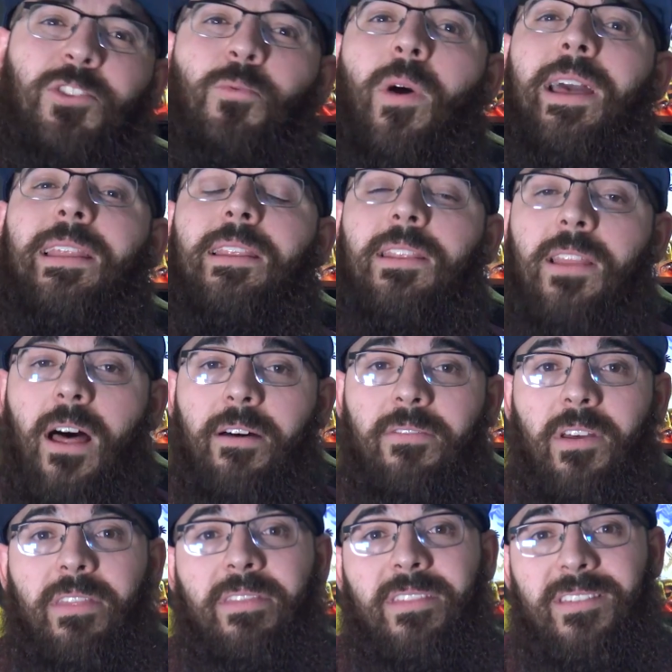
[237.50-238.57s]
do I
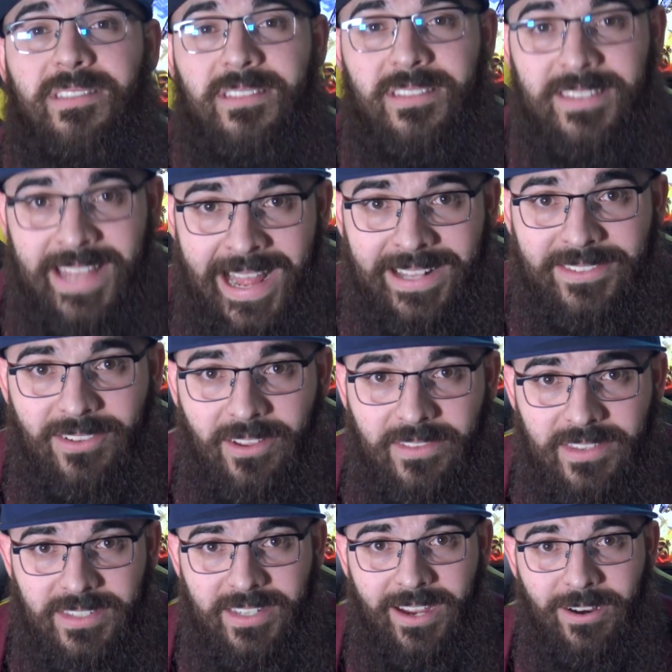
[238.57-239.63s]
love the stats on
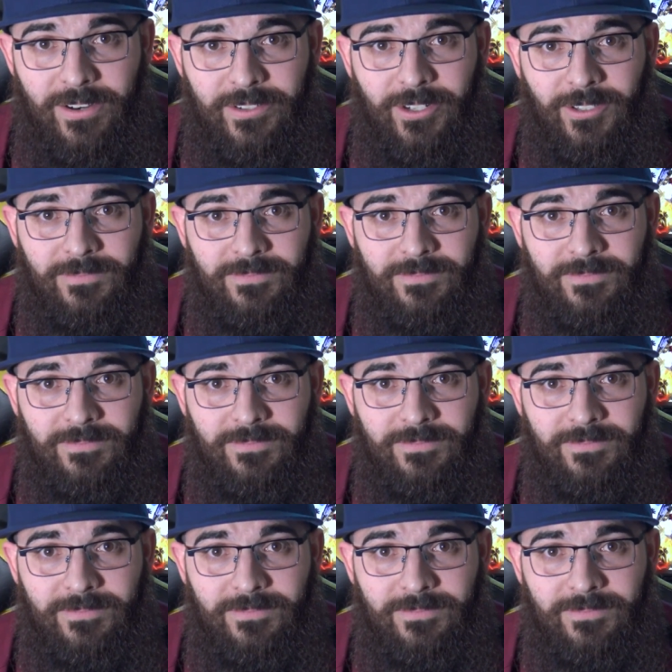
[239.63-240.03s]
this character.